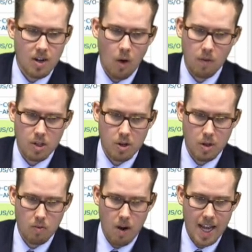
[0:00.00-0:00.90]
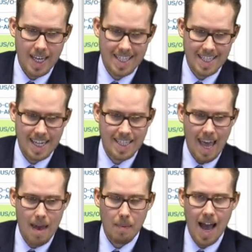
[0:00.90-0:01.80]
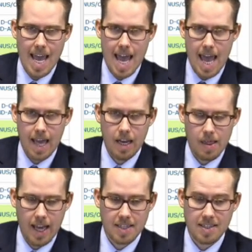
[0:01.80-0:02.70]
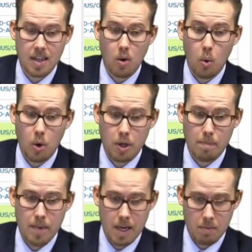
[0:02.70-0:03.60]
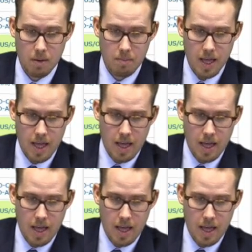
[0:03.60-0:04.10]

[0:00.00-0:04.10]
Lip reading: Over to the right, it says MIN. That's the order minimum,